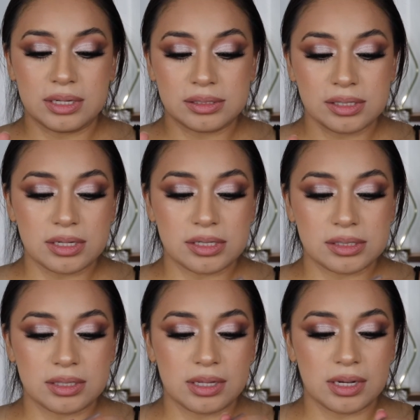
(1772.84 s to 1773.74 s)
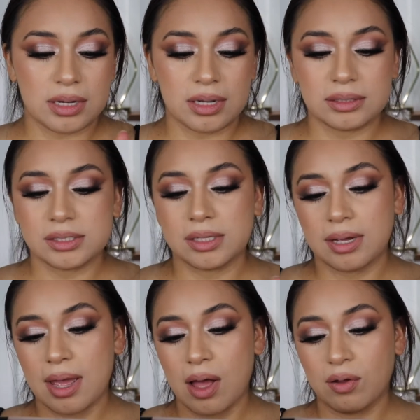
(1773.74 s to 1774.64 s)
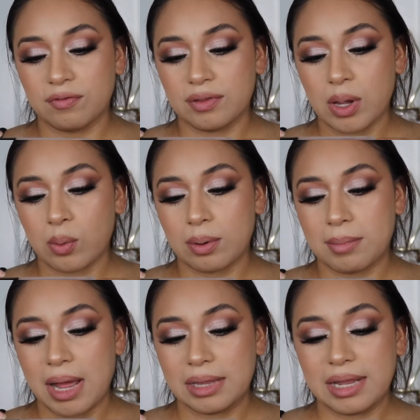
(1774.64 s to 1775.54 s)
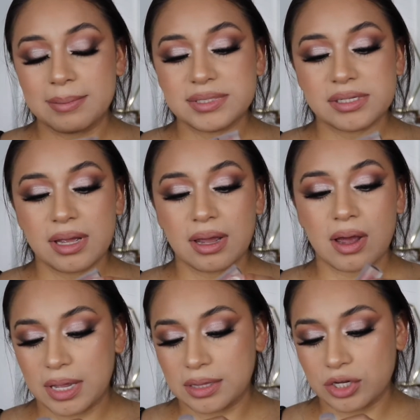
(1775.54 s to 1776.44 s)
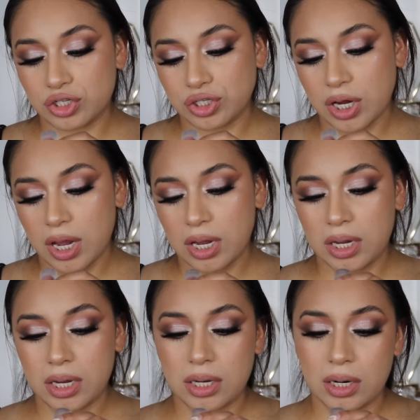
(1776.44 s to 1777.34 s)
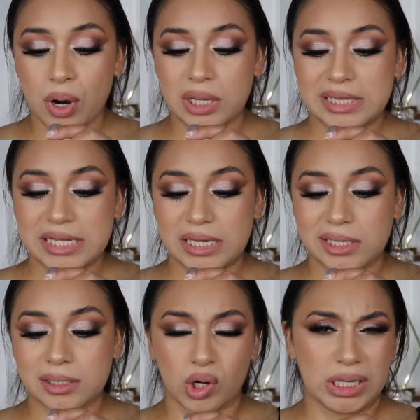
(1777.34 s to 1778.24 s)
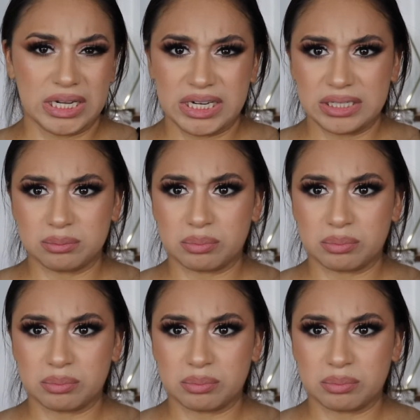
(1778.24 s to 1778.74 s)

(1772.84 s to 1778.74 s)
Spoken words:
this is the e.l.f. liquid matte lipstick in the shade praline.